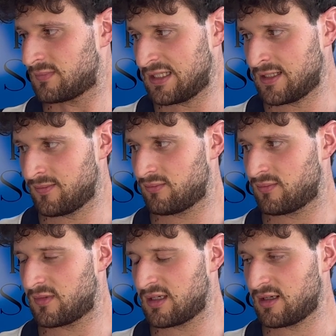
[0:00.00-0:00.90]
Yeah,
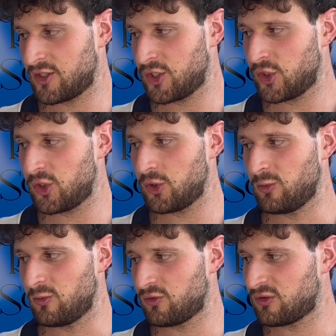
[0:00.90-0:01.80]
they are
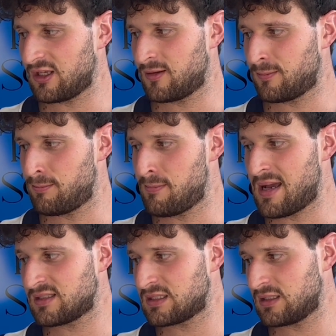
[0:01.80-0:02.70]
huge, they are
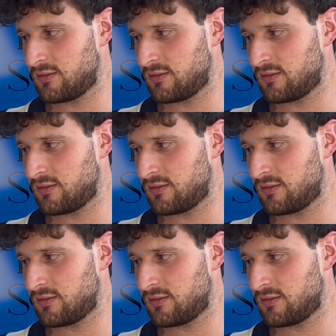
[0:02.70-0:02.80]
massive.